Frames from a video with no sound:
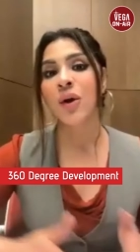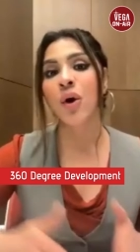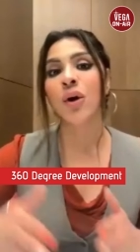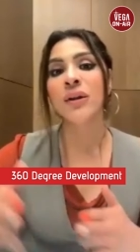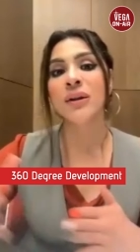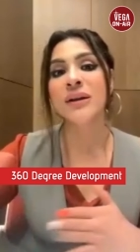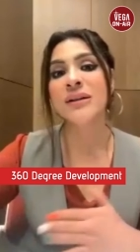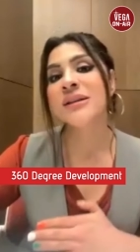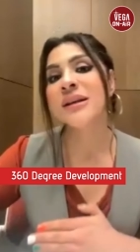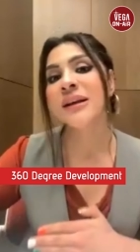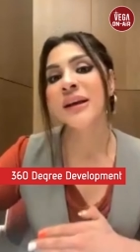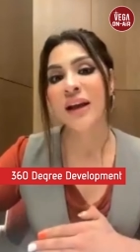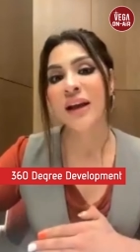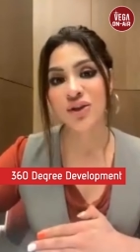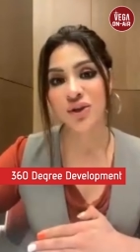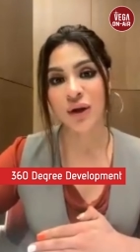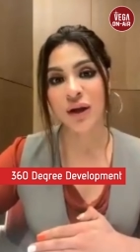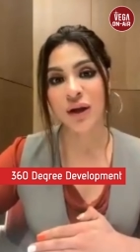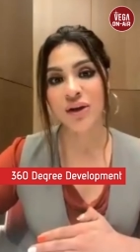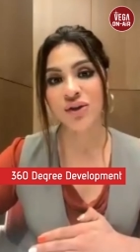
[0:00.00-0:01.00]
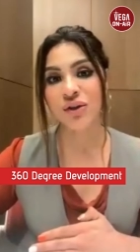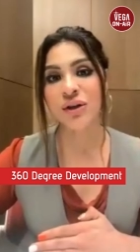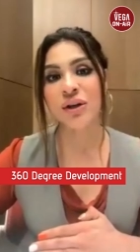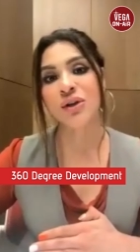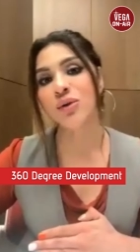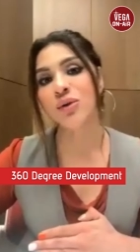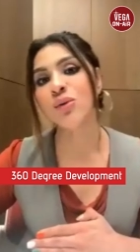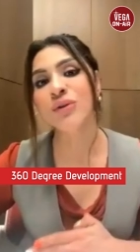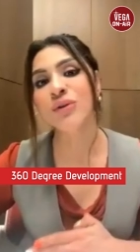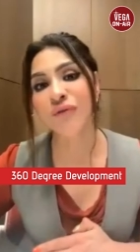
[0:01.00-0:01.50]
and holistic education are
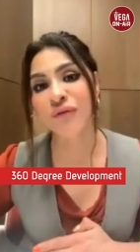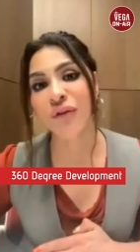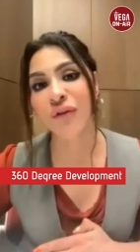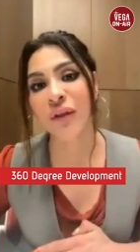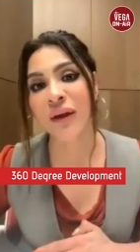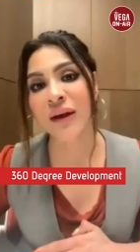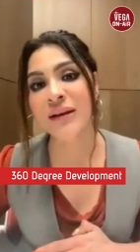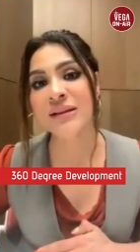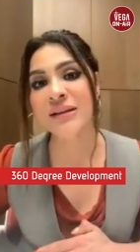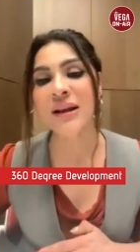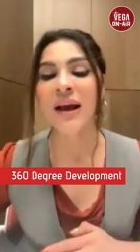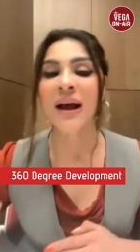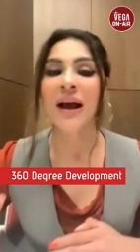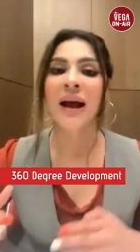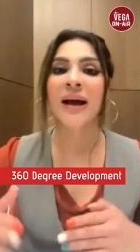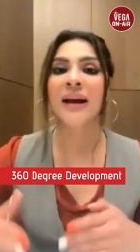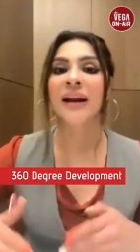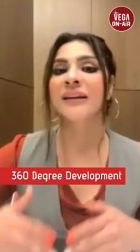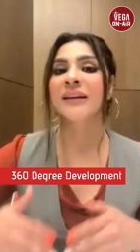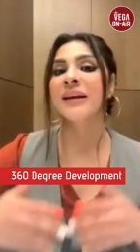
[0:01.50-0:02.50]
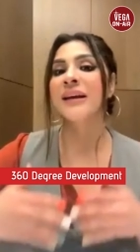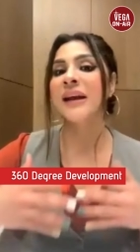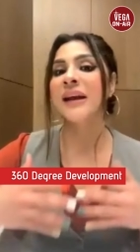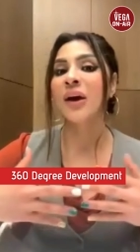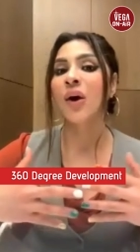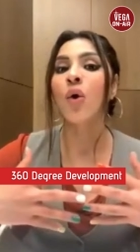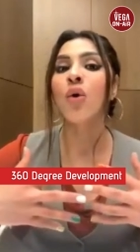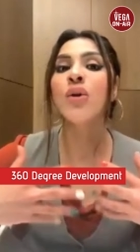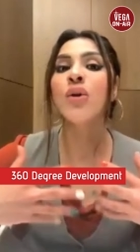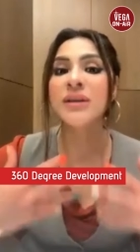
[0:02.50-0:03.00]
two different things. And I think
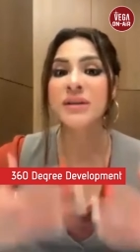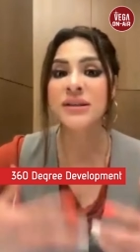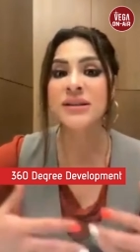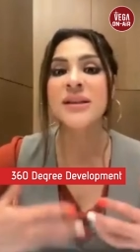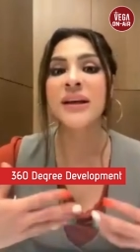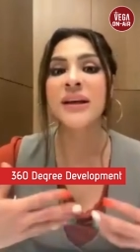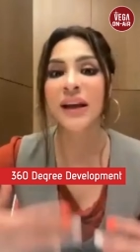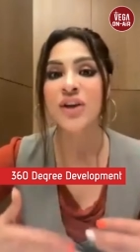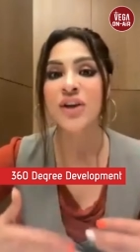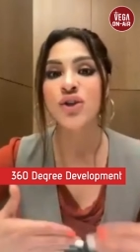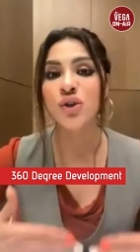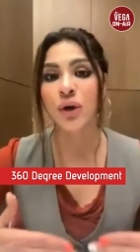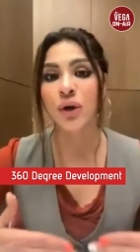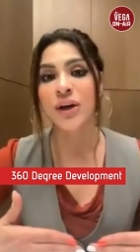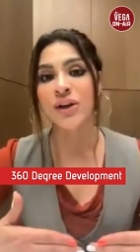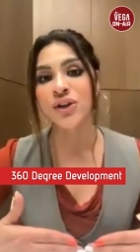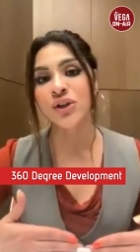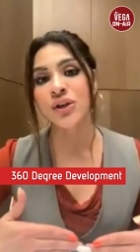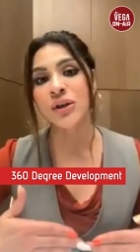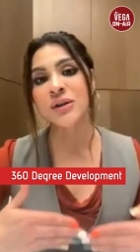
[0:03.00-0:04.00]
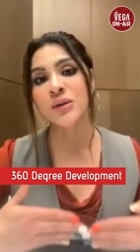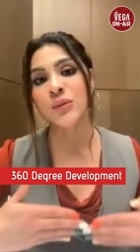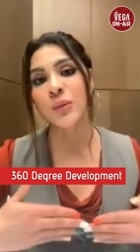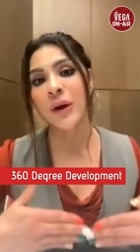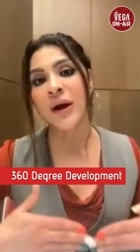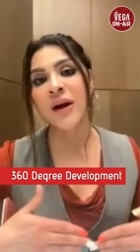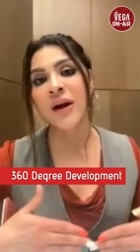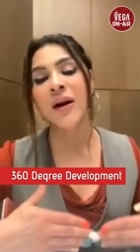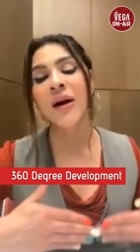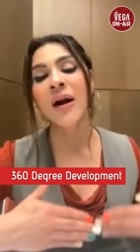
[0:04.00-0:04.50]
holistic education is
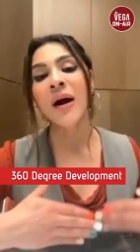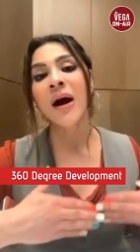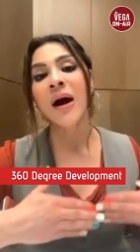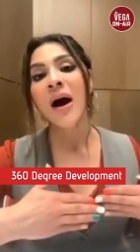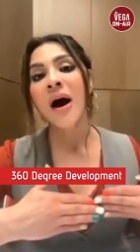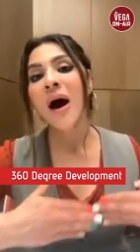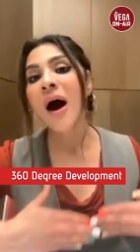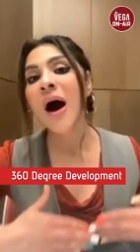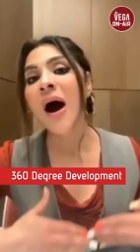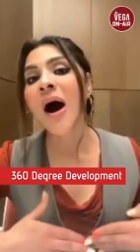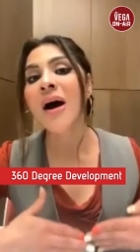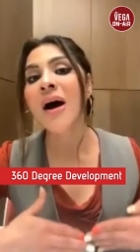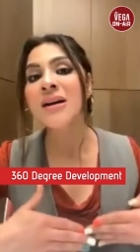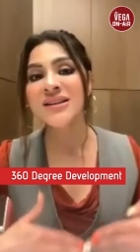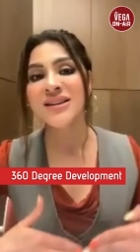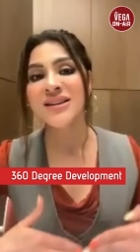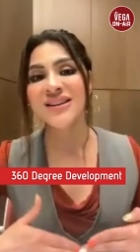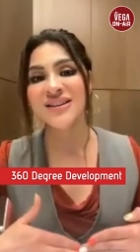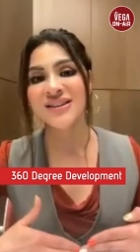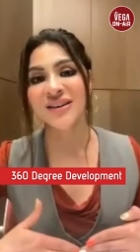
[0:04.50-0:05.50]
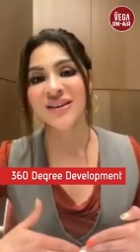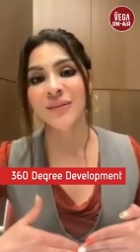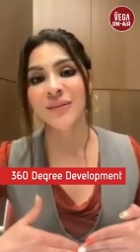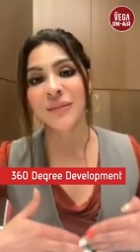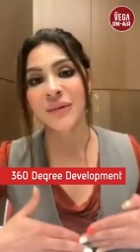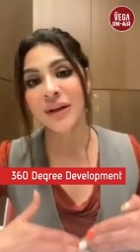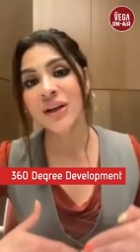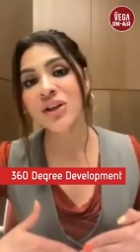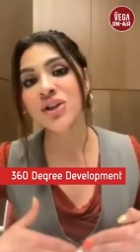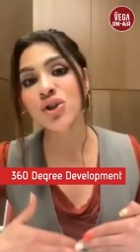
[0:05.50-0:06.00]
where our
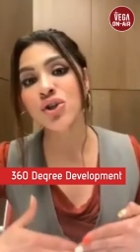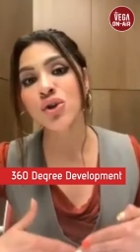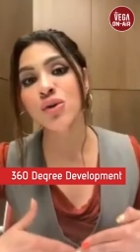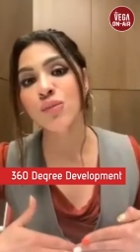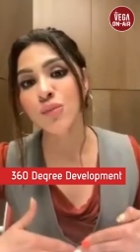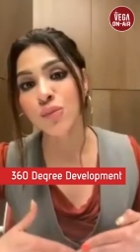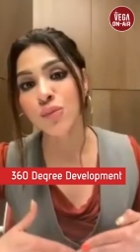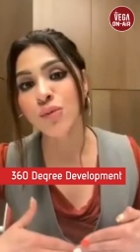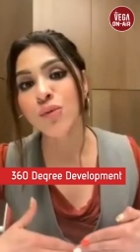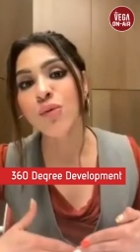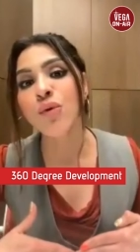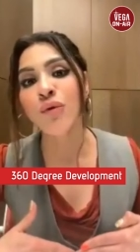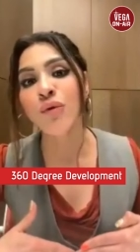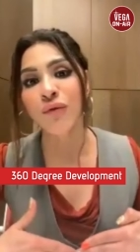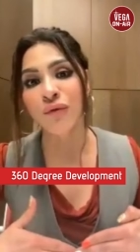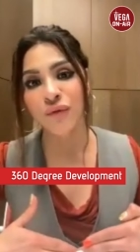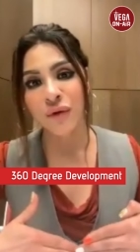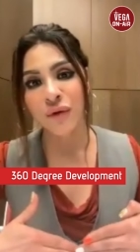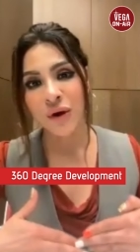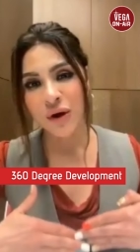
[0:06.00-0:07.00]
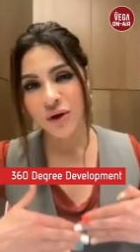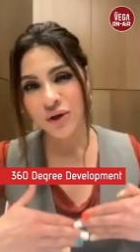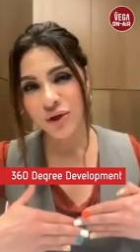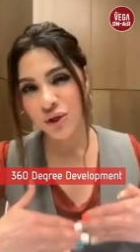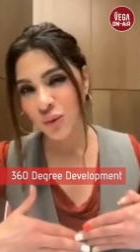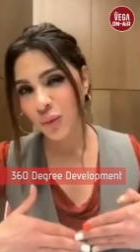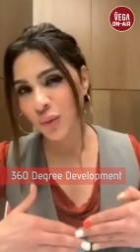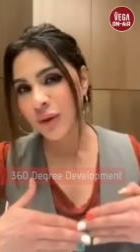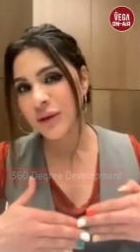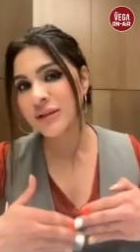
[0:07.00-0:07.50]
system needs to move
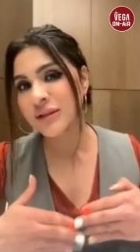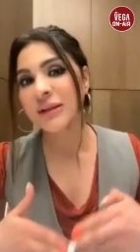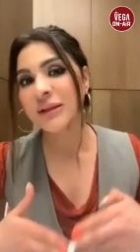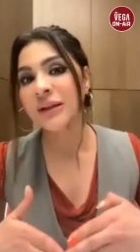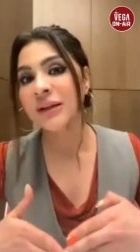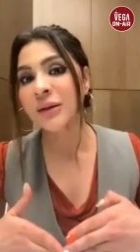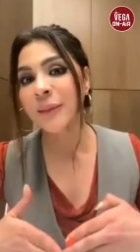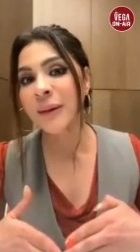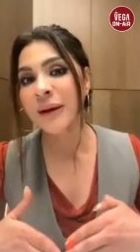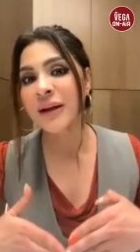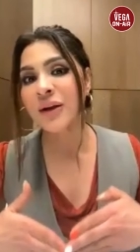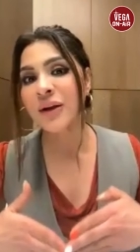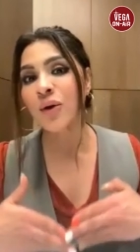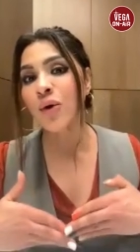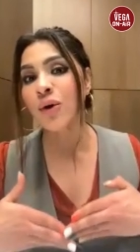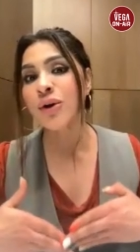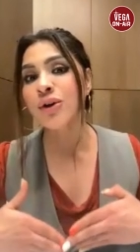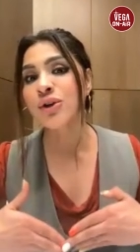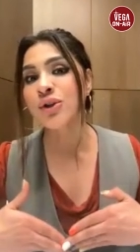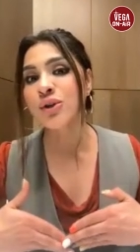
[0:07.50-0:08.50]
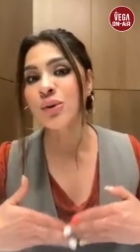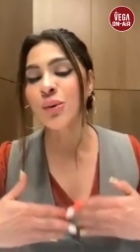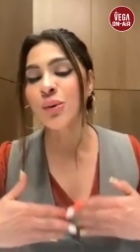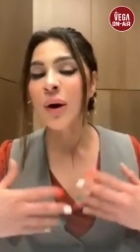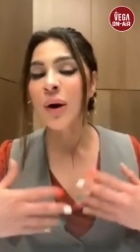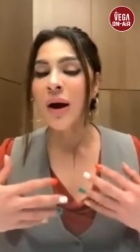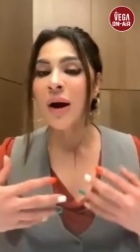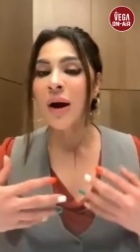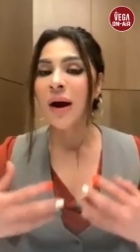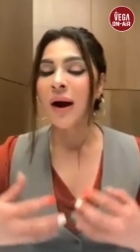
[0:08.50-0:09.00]
towards a little bit in order to
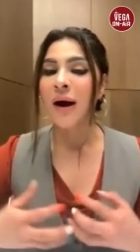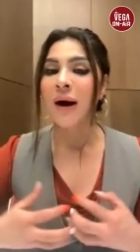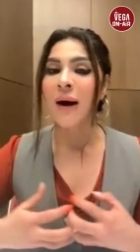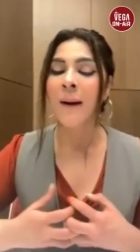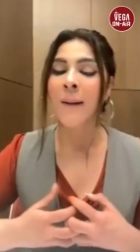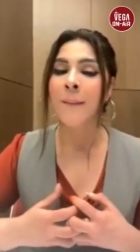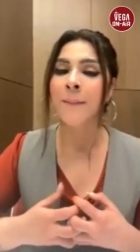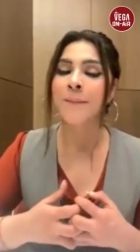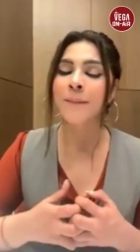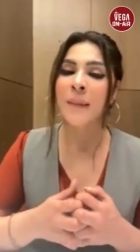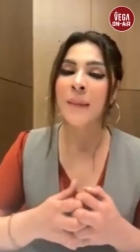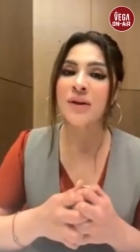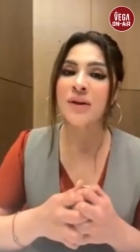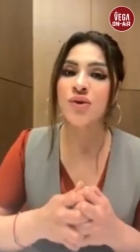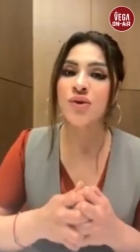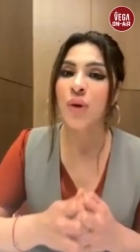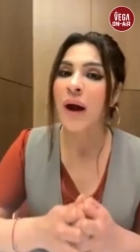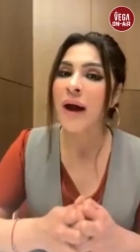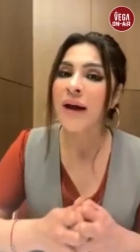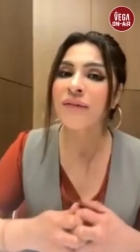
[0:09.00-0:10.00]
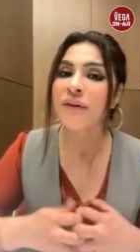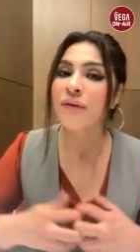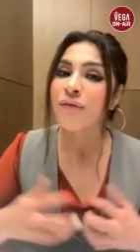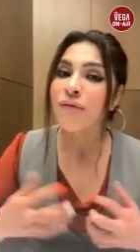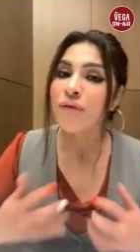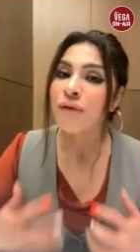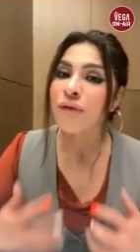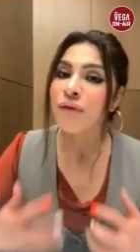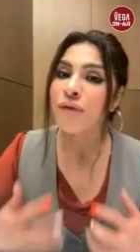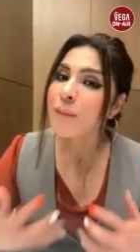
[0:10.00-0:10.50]
um, drive the
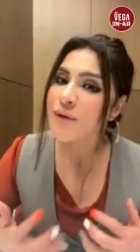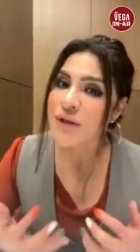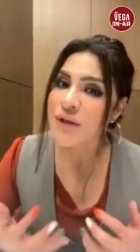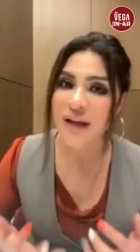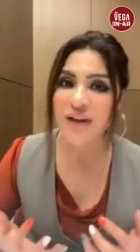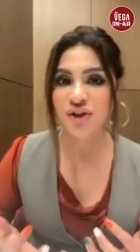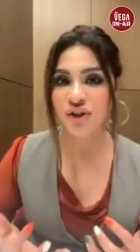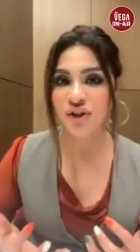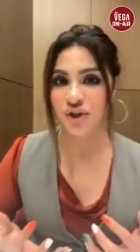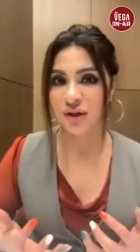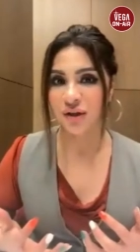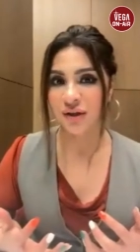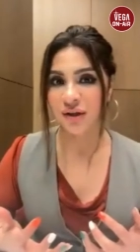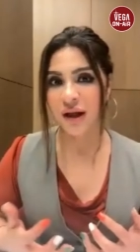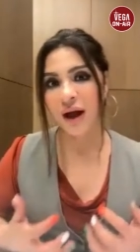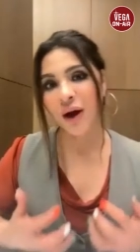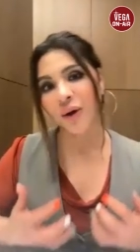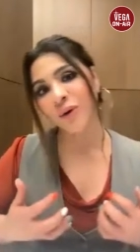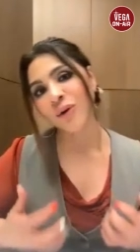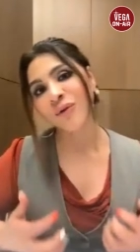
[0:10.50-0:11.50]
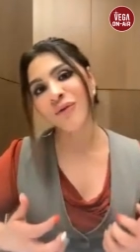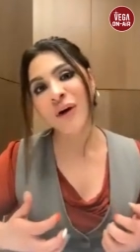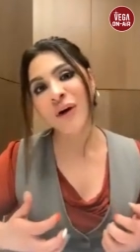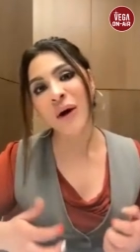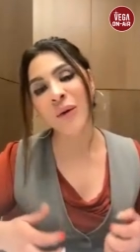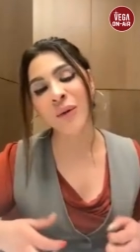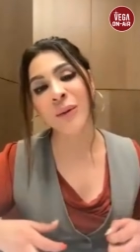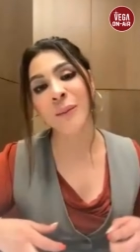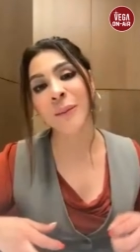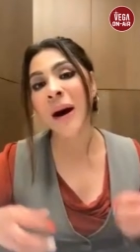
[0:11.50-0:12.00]
full potential out of
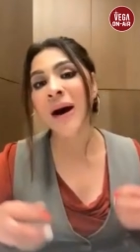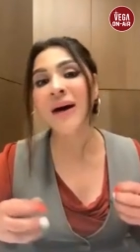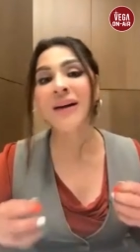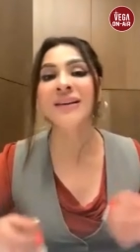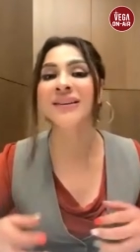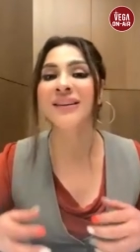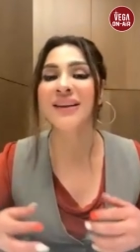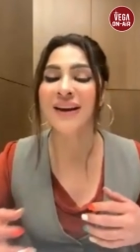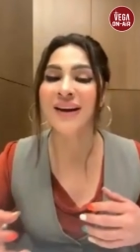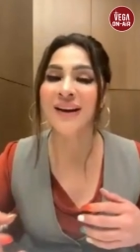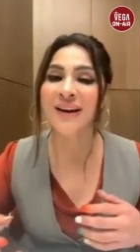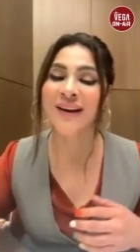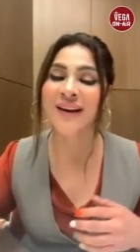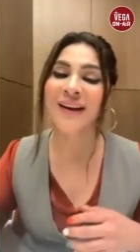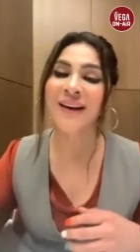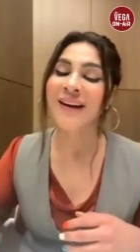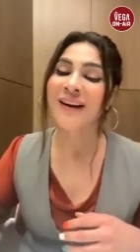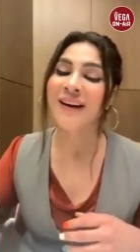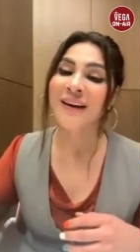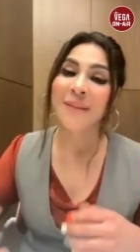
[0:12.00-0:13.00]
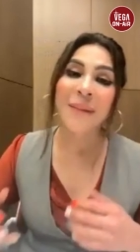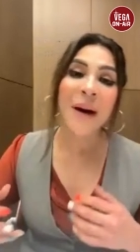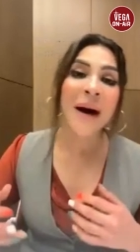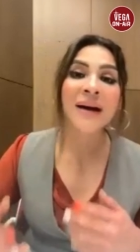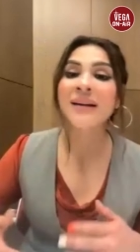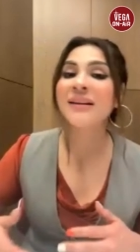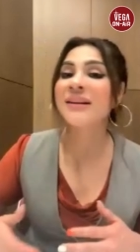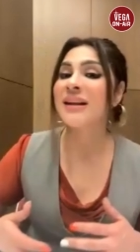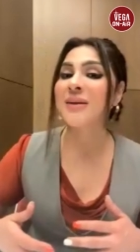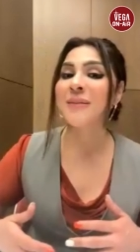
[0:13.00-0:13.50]
our Bharat Ki,
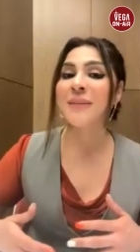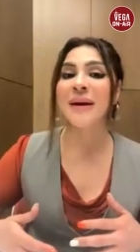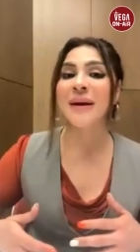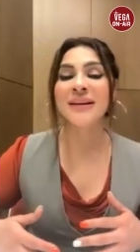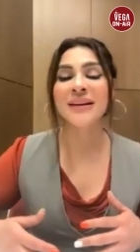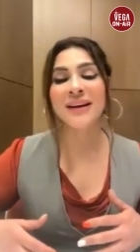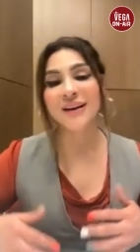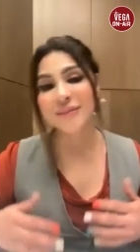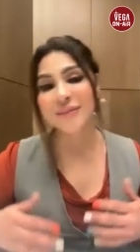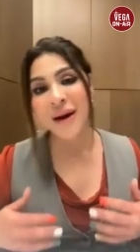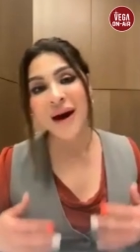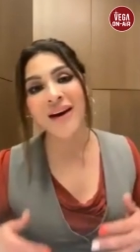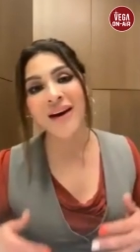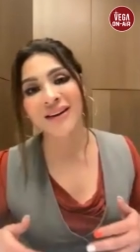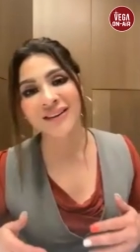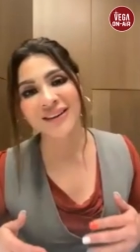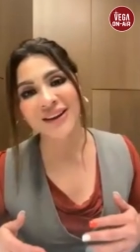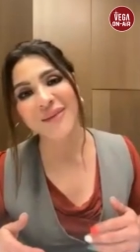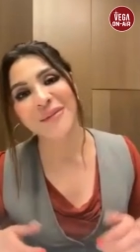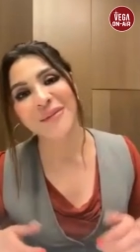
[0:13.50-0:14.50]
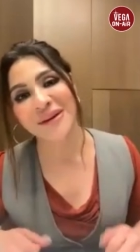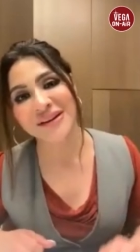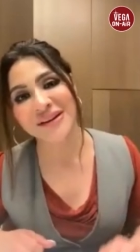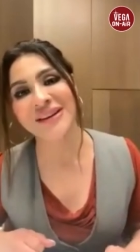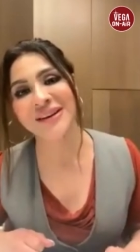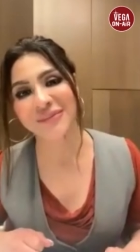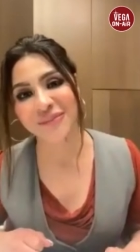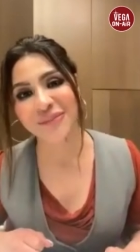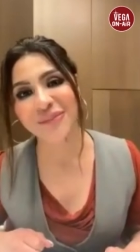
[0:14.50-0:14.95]
Bharat Ki Beti and Bharat Ki